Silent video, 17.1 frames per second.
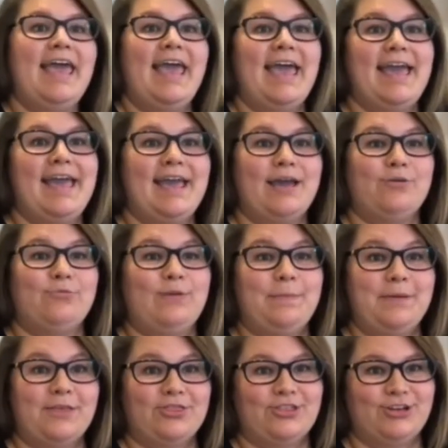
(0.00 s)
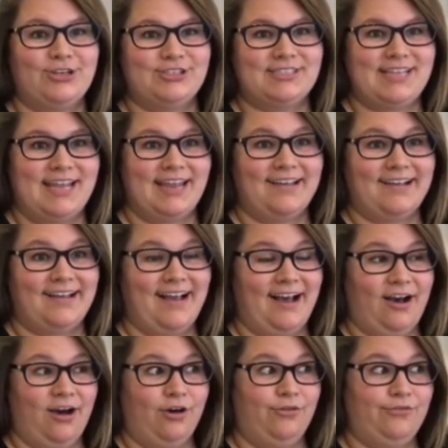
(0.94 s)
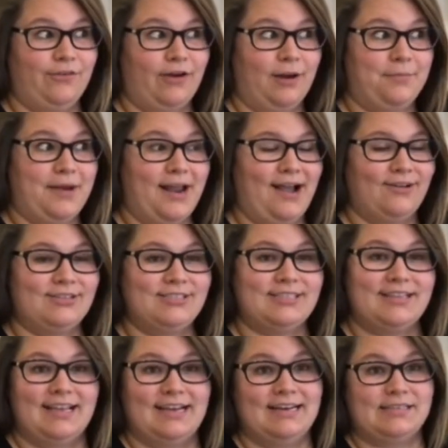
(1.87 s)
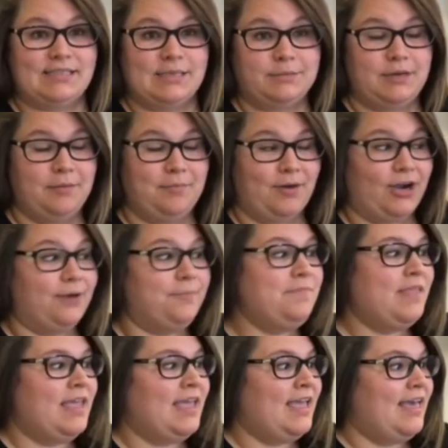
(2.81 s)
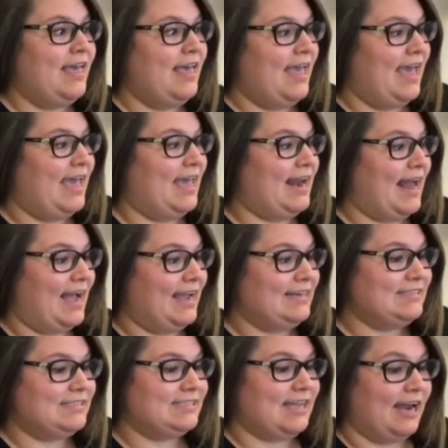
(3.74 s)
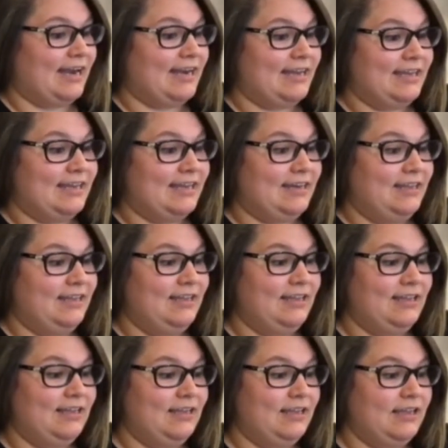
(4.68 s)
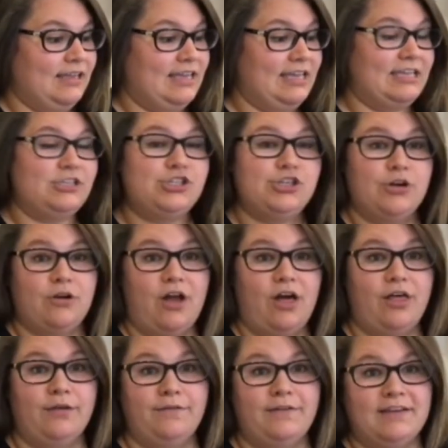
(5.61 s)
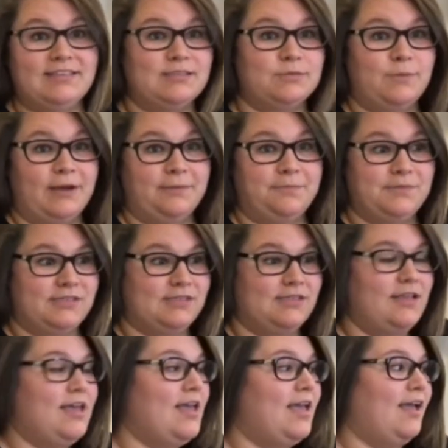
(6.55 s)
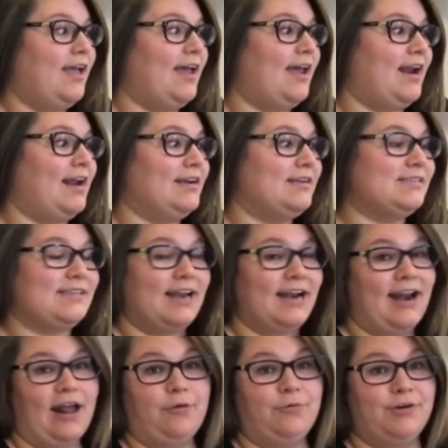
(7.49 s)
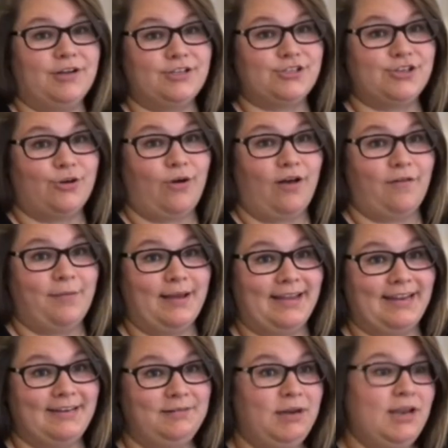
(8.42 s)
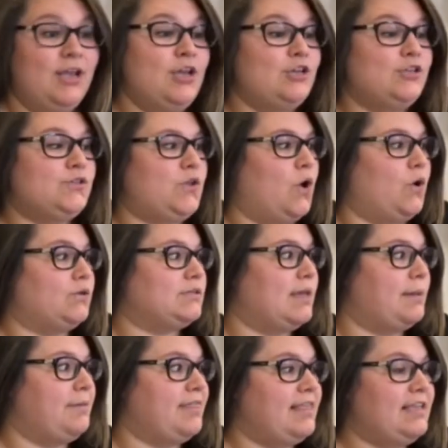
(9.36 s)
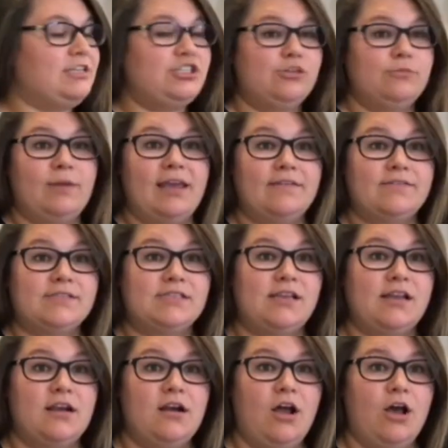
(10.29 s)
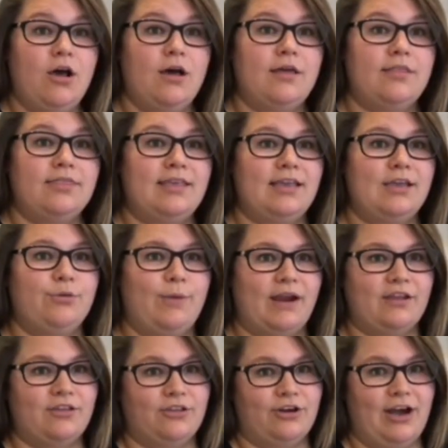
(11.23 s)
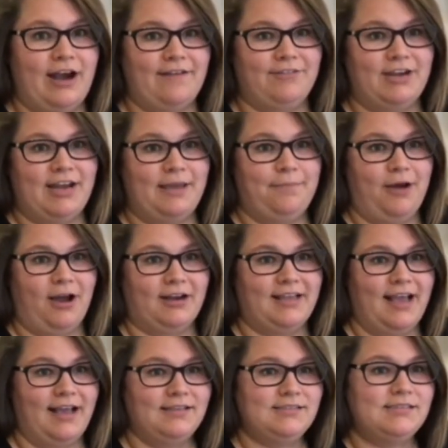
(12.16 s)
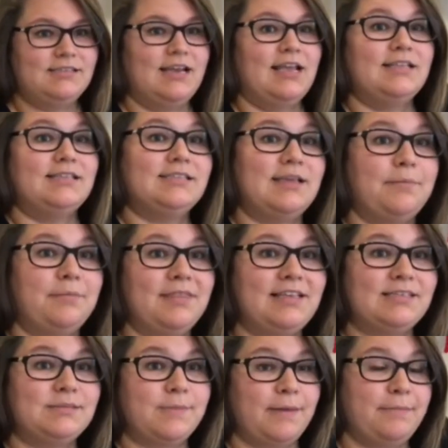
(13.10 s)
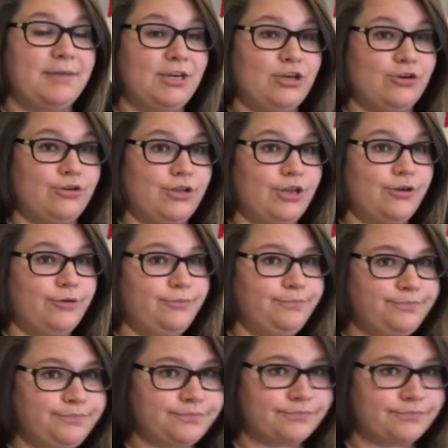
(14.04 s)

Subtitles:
a Whip It Thursday call from now to the end of September. And I decided, he showed all of his whips, and I decided I want to show all mine. So some of these you may have seen on the regular everyday podcast, and some of these may be new to you.